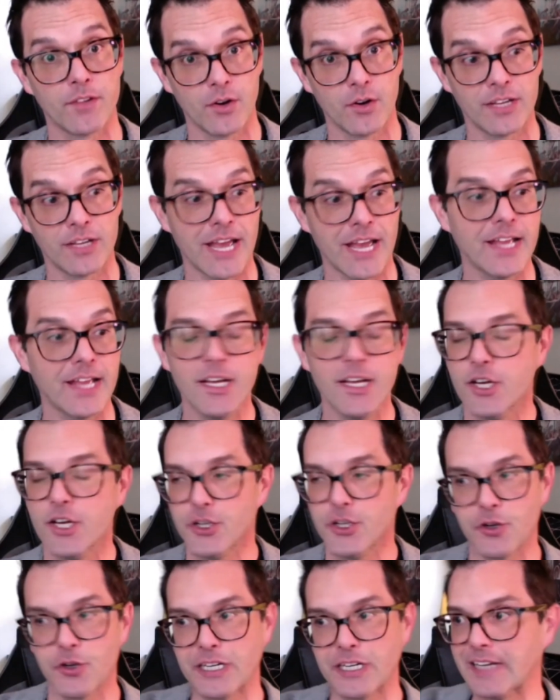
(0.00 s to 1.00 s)
Okay,
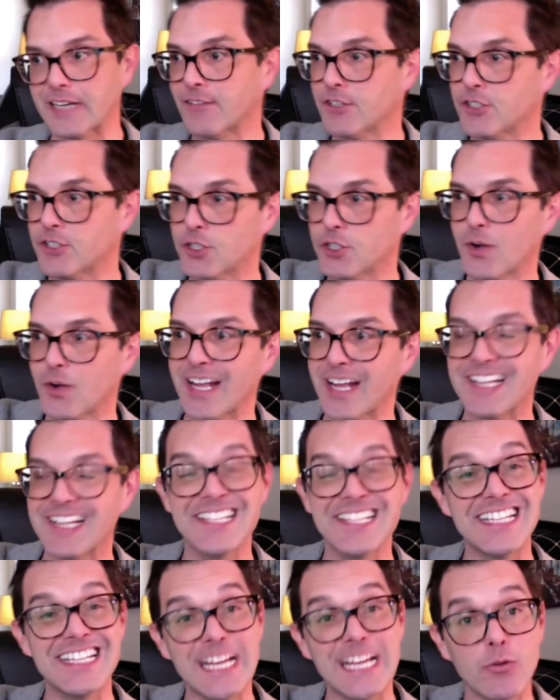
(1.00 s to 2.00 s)
you can even do a
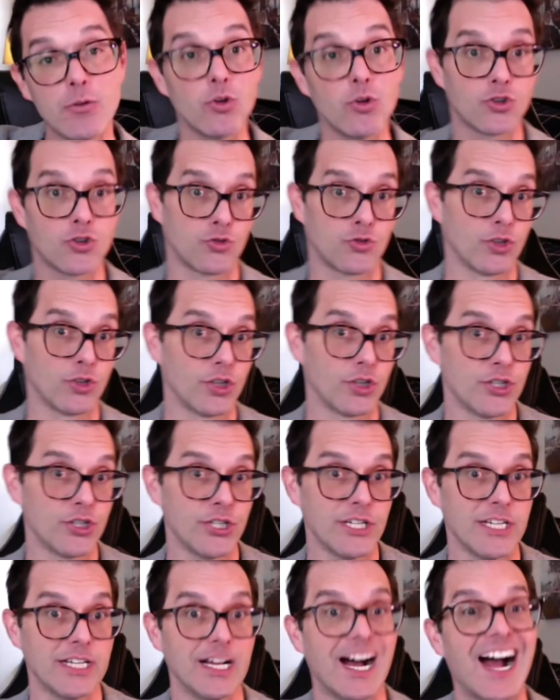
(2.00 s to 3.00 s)
sequel
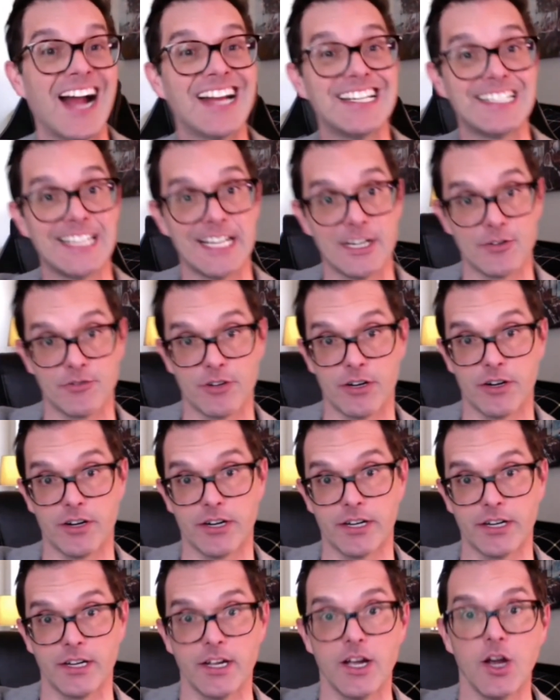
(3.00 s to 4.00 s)
trilogy
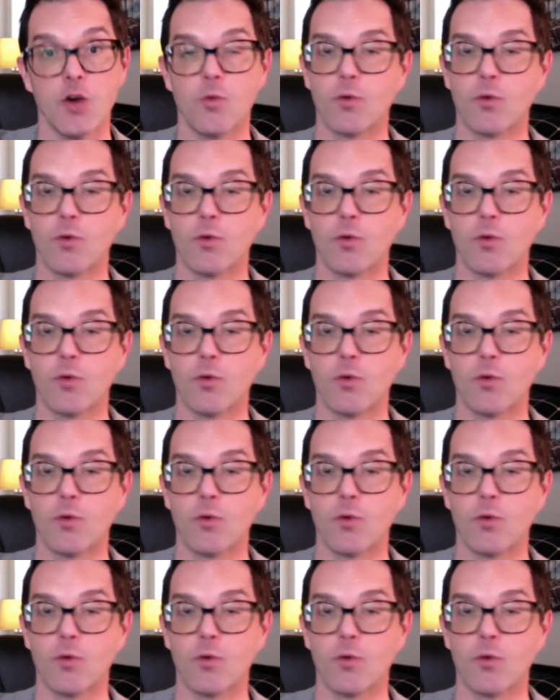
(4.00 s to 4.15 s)
itinerary